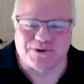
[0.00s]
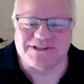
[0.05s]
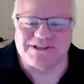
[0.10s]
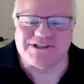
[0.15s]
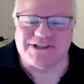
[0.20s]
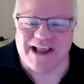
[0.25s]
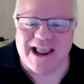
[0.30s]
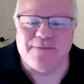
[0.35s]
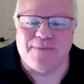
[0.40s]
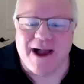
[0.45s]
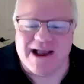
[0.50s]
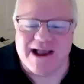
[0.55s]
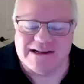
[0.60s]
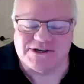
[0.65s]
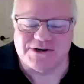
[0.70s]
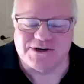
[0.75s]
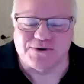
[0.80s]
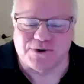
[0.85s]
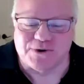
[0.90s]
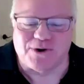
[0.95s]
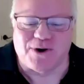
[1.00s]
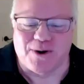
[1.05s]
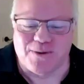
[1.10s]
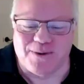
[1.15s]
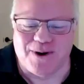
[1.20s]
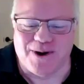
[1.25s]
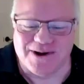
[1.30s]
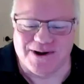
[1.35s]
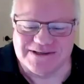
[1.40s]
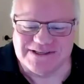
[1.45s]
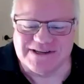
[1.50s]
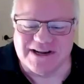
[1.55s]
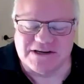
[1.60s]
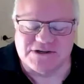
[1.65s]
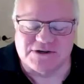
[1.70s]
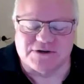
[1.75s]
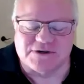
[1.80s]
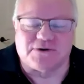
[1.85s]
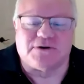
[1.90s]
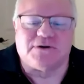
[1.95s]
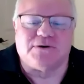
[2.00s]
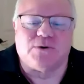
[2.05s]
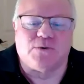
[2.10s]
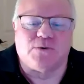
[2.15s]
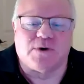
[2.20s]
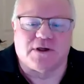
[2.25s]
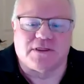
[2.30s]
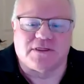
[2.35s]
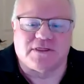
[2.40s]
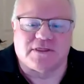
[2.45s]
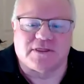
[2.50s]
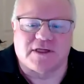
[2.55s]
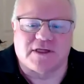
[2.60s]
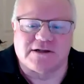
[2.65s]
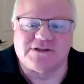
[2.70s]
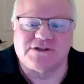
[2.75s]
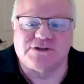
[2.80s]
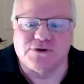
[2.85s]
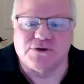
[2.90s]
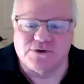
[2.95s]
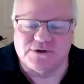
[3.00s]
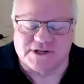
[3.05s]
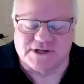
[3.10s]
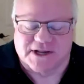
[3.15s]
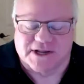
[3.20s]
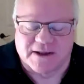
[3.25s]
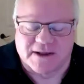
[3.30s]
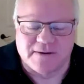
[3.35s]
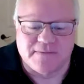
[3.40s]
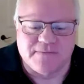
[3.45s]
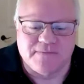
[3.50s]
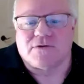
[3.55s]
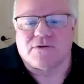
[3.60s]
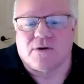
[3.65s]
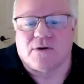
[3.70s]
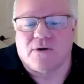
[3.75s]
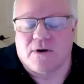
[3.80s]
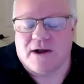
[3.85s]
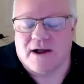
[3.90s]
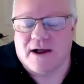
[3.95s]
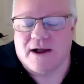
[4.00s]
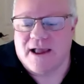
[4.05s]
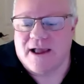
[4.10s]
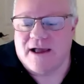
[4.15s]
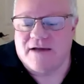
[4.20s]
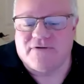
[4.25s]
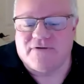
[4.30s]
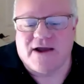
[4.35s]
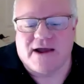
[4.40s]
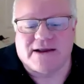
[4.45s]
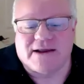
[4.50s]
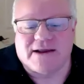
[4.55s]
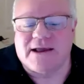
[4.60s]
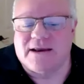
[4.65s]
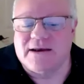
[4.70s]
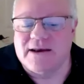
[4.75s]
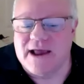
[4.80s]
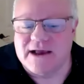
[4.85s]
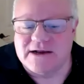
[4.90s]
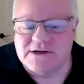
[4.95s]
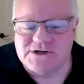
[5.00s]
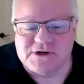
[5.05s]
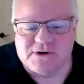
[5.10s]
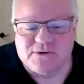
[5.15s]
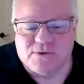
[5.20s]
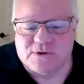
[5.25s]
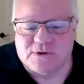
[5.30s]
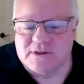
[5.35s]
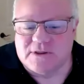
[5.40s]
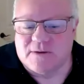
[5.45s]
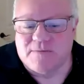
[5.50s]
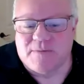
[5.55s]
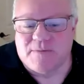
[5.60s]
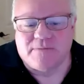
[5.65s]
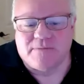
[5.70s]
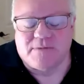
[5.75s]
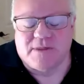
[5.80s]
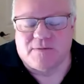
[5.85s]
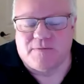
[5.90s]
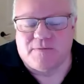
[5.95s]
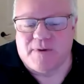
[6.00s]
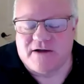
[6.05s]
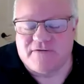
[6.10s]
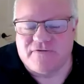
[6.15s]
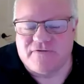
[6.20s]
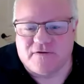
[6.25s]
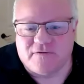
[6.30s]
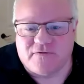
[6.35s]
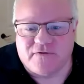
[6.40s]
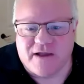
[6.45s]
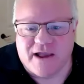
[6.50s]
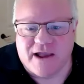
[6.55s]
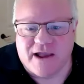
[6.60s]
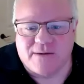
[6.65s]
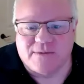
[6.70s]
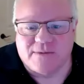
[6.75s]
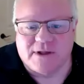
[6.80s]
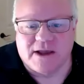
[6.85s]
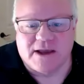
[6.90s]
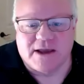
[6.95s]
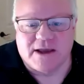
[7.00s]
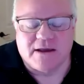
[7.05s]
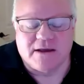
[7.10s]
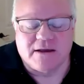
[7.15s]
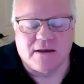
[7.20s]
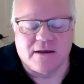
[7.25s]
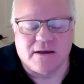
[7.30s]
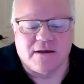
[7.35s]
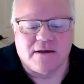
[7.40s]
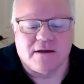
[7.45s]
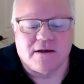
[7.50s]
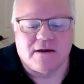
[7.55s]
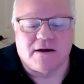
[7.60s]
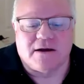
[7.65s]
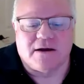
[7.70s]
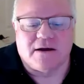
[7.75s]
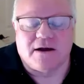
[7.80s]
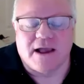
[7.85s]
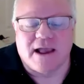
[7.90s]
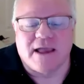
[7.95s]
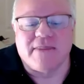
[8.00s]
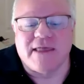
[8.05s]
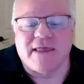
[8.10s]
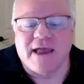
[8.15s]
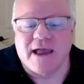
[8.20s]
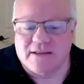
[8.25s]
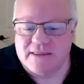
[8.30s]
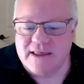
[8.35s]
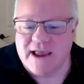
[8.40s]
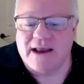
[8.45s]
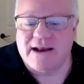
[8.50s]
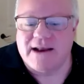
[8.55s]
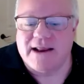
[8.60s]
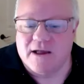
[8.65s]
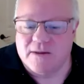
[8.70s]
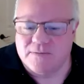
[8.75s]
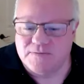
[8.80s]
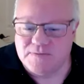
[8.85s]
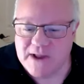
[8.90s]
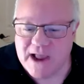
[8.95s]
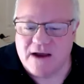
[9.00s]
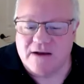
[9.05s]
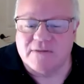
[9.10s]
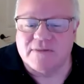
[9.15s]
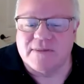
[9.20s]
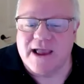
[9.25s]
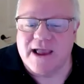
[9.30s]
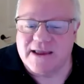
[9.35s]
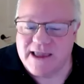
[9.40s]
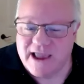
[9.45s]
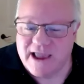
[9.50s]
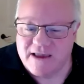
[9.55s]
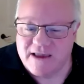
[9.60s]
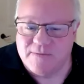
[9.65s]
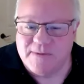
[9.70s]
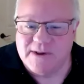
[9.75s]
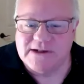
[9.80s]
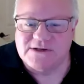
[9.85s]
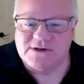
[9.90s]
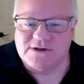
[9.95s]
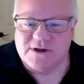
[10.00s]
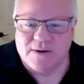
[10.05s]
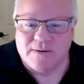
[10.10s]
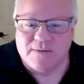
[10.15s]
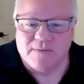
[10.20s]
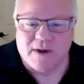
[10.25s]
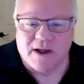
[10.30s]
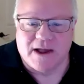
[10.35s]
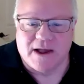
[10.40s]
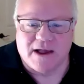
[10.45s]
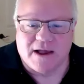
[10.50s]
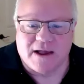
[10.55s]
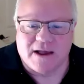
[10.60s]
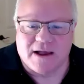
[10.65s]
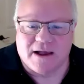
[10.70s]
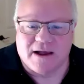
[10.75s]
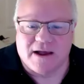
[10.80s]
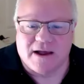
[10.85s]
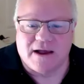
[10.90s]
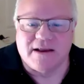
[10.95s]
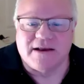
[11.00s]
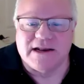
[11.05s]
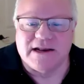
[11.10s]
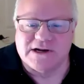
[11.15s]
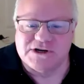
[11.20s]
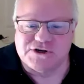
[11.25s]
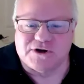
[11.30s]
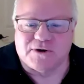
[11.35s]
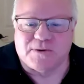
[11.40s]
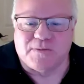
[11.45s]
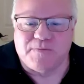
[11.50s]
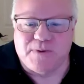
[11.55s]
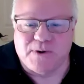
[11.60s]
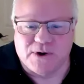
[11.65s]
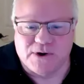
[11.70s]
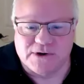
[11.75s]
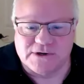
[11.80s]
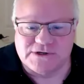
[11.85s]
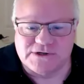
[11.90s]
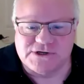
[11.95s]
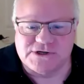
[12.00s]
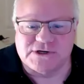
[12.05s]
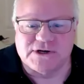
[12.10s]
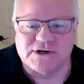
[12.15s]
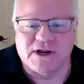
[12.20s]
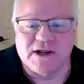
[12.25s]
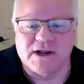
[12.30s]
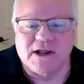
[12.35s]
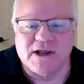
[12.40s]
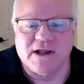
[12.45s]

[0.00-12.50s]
the same high school, Omaha Central, with Susie. So I've got a connection with the Buffett family, and that helped out, and that gave me some initial push